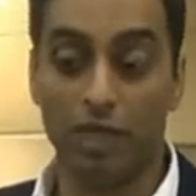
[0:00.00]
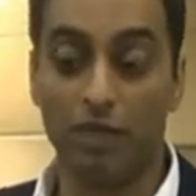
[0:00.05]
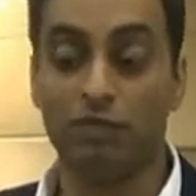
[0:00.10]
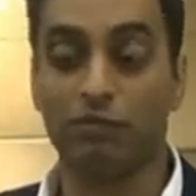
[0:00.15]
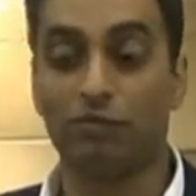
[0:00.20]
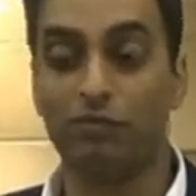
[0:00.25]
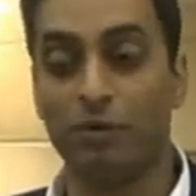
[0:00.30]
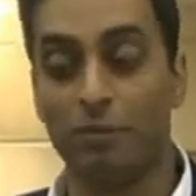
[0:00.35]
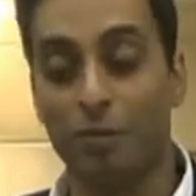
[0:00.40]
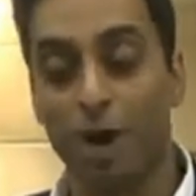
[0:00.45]

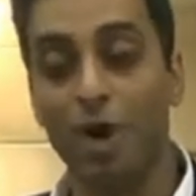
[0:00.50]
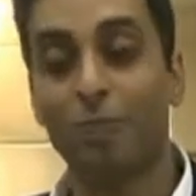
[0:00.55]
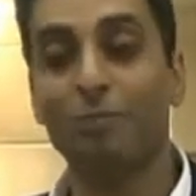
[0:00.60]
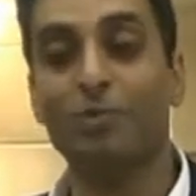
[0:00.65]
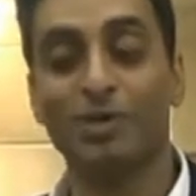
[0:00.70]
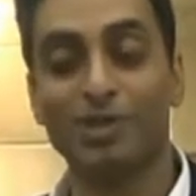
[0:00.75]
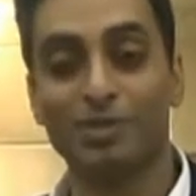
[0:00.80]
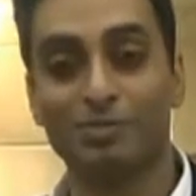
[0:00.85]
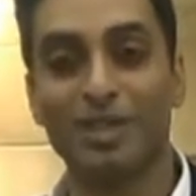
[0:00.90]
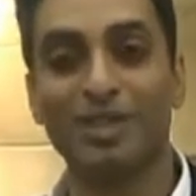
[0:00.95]
from our
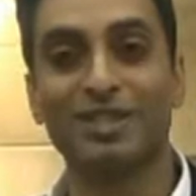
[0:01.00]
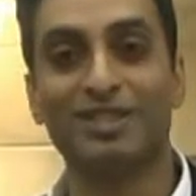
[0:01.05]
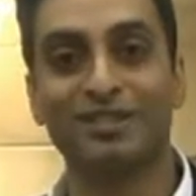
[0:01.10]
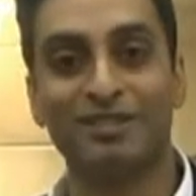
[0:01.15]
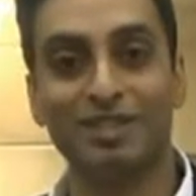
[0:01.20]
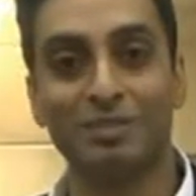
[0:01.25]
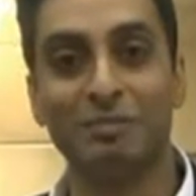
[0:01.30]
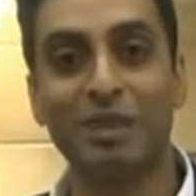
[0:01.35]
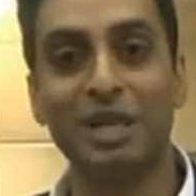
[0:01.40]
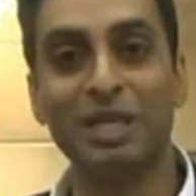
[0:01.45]

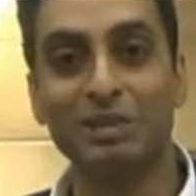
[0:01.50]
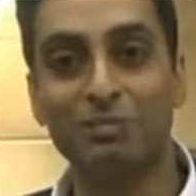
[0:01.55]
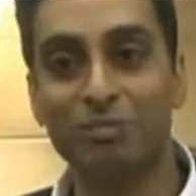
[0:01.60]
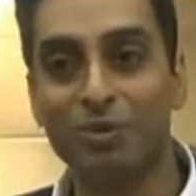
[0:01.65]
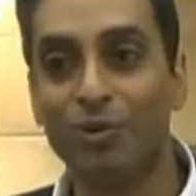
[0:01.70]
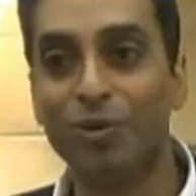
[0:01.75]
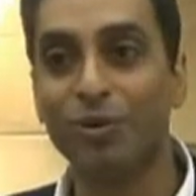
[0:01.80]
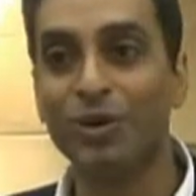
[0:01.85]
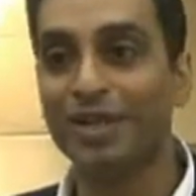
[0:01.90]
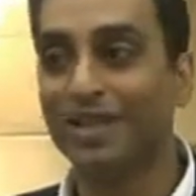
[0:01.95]
perspective, the money
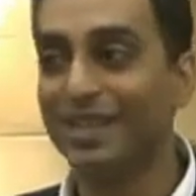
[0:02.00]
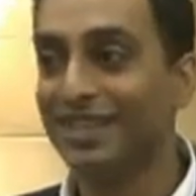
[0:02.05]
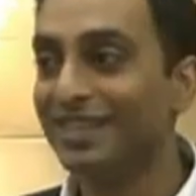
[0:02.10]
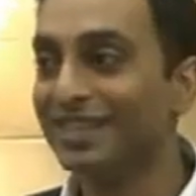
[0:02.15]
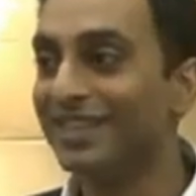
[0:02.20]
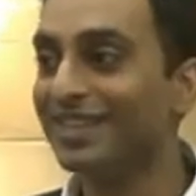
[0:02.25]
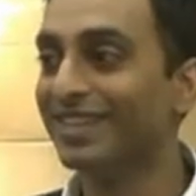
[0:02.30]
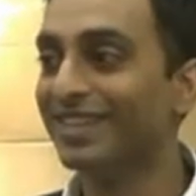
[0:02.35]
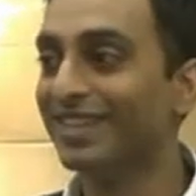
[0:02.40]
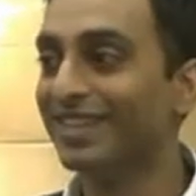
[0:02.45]
pouring
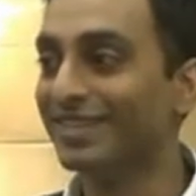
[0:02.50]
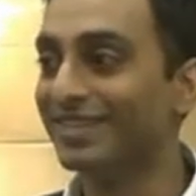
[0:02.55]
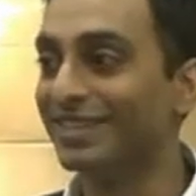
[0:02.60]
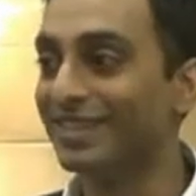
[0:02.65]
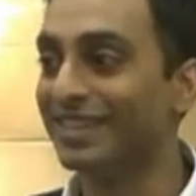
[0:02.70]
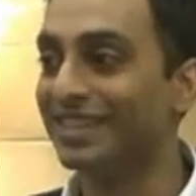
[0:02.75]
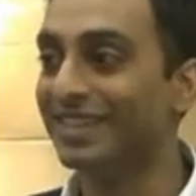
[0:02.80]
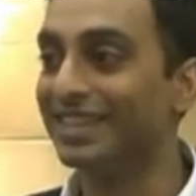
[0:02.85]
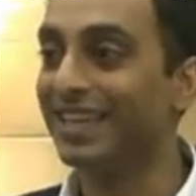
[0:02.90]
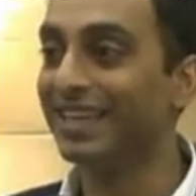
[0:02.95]
in to
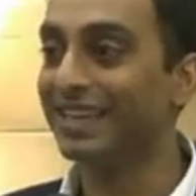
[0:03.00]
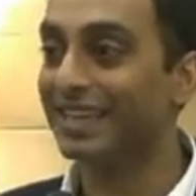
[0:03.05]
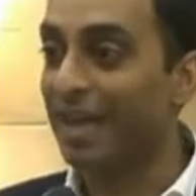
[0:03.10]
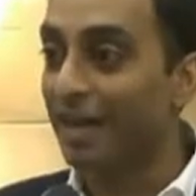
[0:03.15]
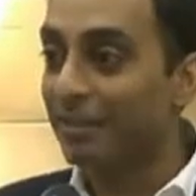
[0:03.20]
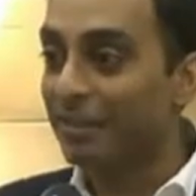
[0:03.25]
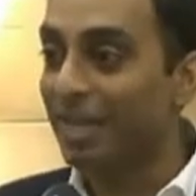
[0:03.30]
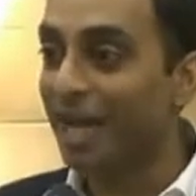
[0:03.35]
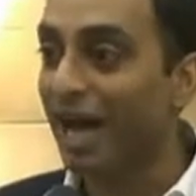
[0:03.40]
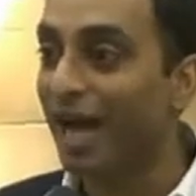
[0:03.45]
India and
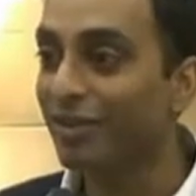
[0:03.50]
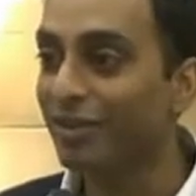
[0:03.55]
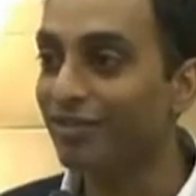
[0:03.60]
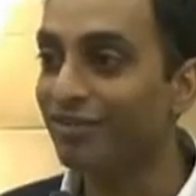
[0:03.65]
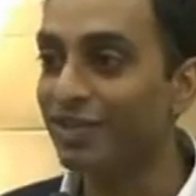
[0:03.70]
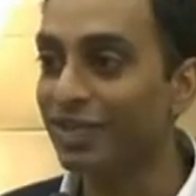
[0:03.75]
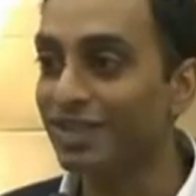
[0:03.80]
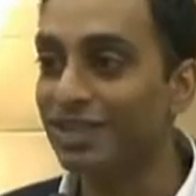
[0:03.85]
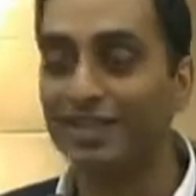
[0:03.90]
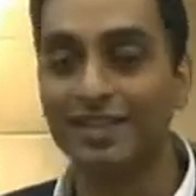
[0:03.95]
coming out
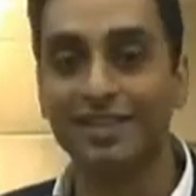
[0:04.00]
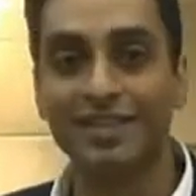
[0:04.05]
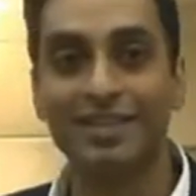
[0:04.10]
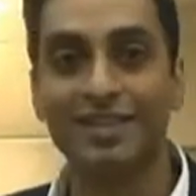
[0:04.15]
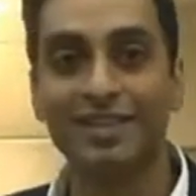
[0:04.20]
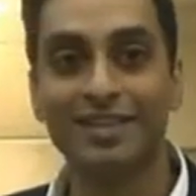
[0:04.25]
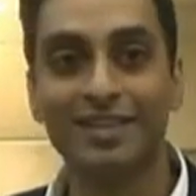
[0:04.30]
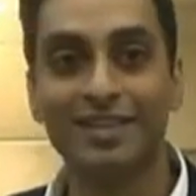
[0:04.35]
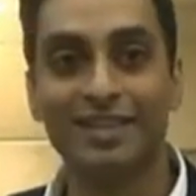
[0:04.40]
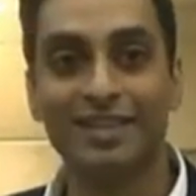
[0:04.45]
of India,
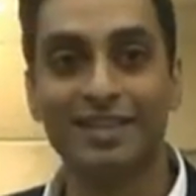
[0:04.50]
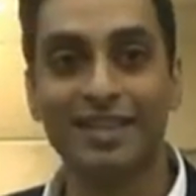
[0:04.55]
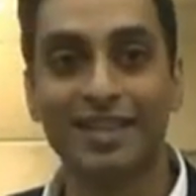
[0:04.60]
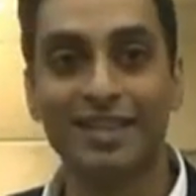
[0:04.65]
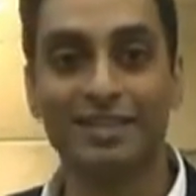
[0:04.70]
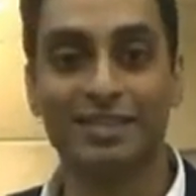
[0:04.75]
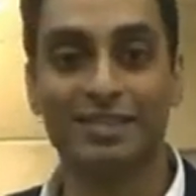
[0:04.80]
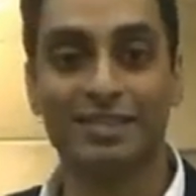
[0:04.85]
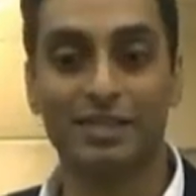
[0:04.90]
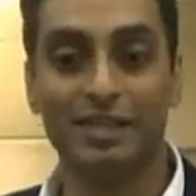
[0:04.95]

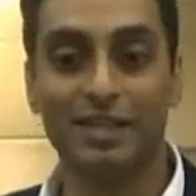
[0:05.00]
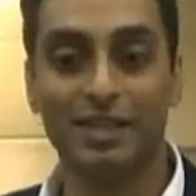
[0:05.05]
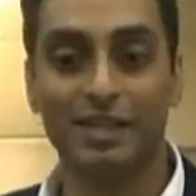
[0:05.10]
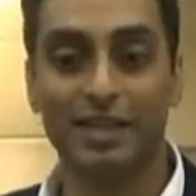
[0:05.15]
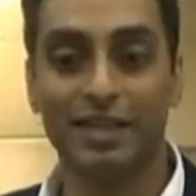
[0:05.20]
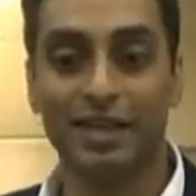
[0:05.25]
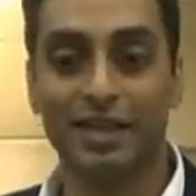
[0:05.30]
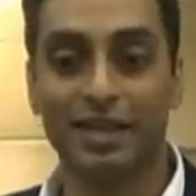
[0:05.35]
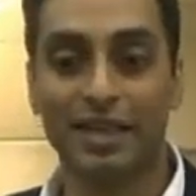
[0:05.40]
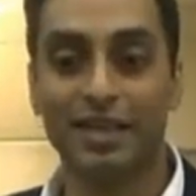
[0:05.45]
it's
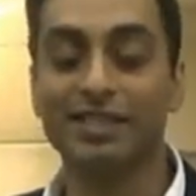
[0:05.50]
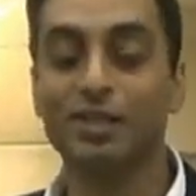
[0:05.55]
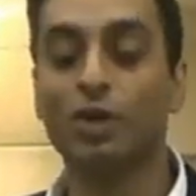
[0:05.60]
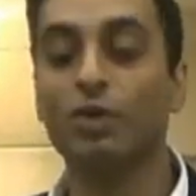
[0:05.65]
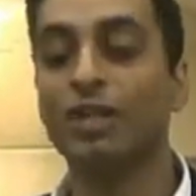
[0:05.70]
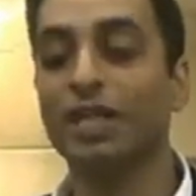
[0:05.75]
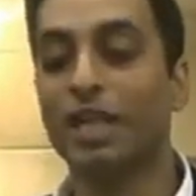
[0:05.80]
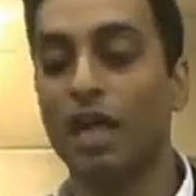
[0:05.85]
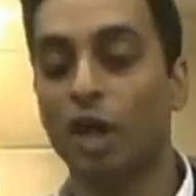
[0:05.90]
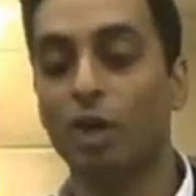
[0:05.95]

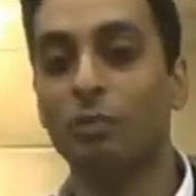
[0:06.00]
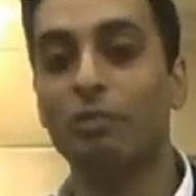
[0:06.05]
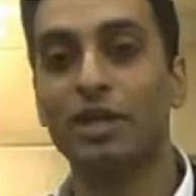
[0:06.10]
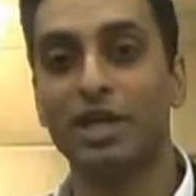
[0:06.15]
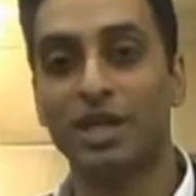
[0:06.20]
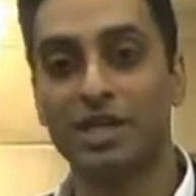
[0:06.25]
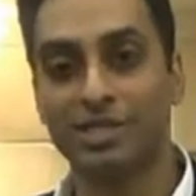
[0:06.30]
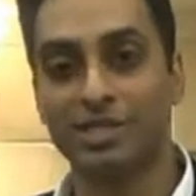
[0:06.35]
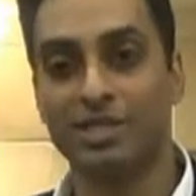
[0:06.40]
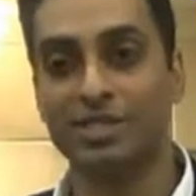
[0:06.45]
only
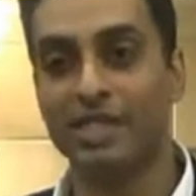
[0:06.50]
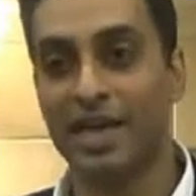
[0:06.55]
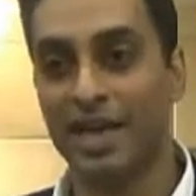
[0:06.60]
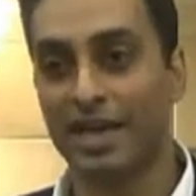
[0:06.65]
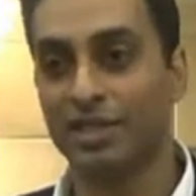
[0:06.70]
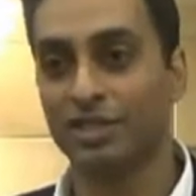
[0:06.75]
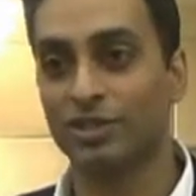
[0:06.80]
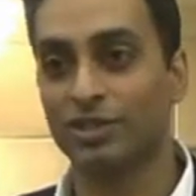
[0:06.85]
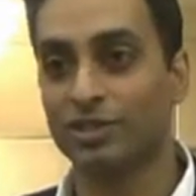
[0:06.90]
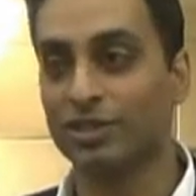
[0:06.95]
helping us as
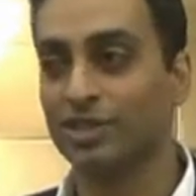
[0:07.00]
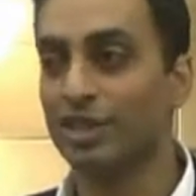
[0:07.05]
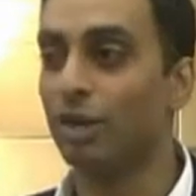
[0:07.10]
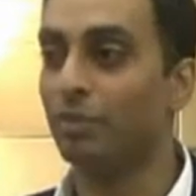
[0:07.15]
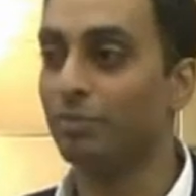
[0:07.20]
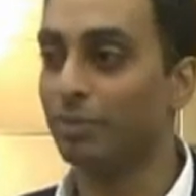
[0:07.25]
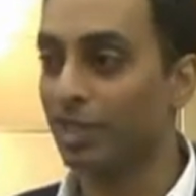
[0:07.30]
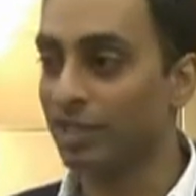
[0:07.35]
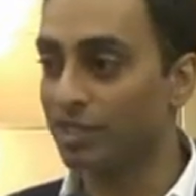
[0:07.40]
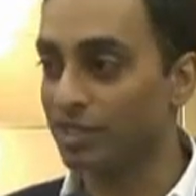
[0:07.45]
actors,
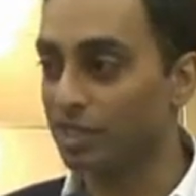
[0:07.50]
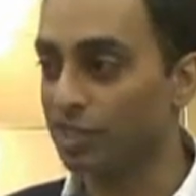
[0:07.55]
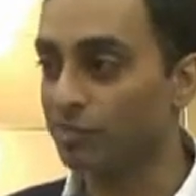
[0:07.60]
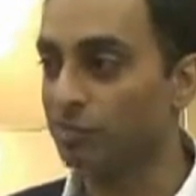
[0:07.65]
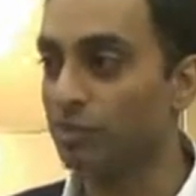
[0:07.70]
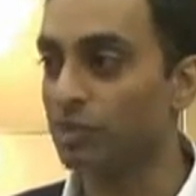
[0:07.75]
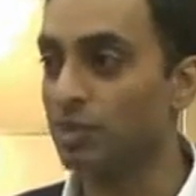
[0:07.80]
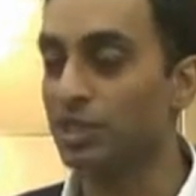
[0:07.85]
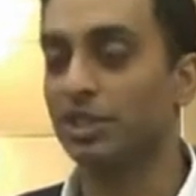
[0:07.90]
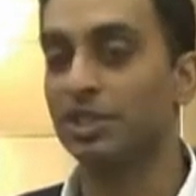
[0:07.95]
helping us
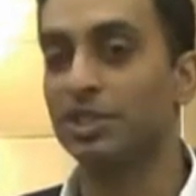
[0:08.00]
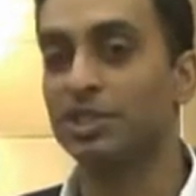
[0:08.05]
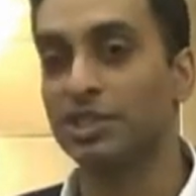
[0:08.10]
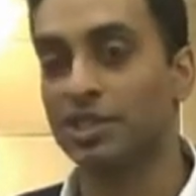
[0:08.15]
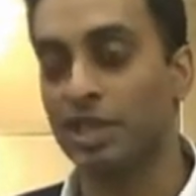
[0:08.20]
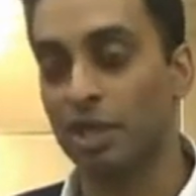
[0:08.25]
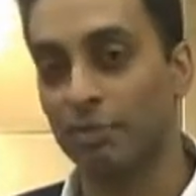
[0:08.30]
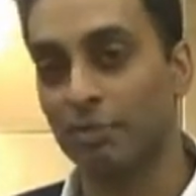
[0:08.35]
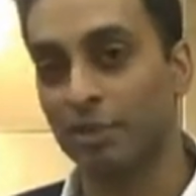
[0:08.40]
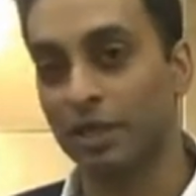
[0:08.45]
as
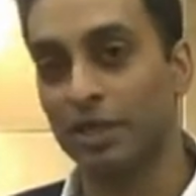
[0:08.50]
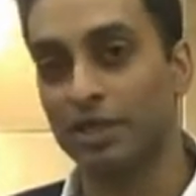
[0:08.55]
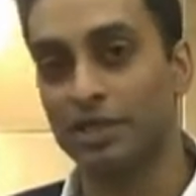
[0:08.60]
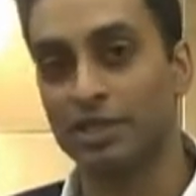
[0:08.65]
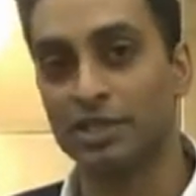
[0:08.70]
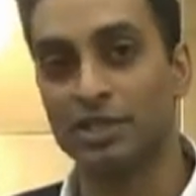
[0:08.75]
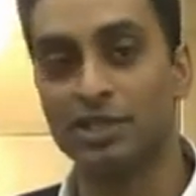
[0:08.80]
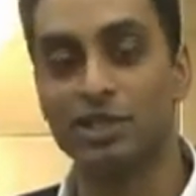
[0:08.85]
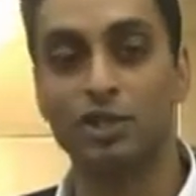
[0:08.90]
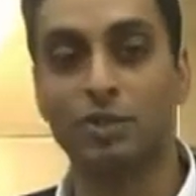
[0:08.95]
musicians, helping
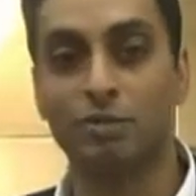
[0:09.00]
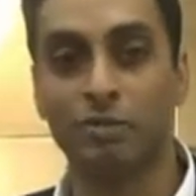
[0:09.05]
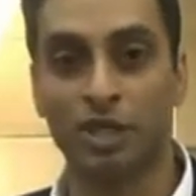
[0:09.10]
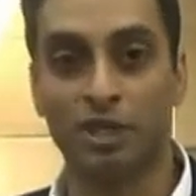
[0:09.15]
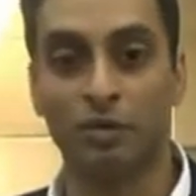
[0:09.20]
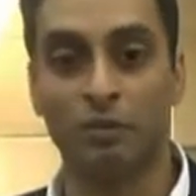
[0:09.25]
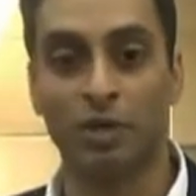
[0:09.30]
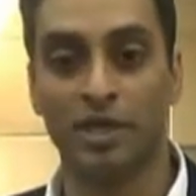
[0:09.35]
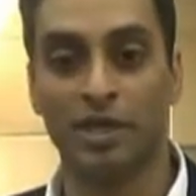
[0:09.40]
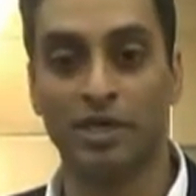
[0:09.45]
us in so
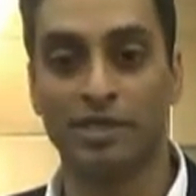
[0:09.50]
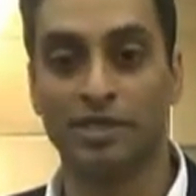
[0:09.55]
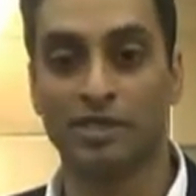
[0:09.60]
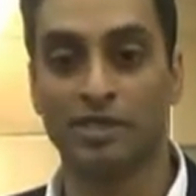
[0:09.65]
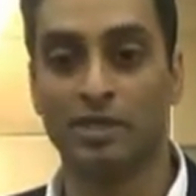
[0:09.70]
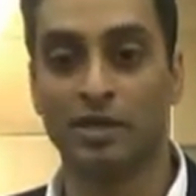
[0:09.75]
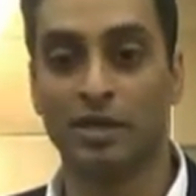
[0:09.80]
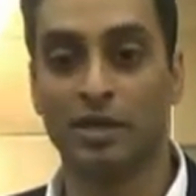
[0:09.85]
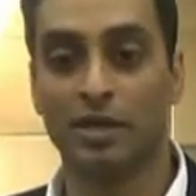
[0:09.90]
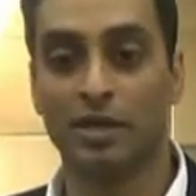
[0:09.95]
many ways.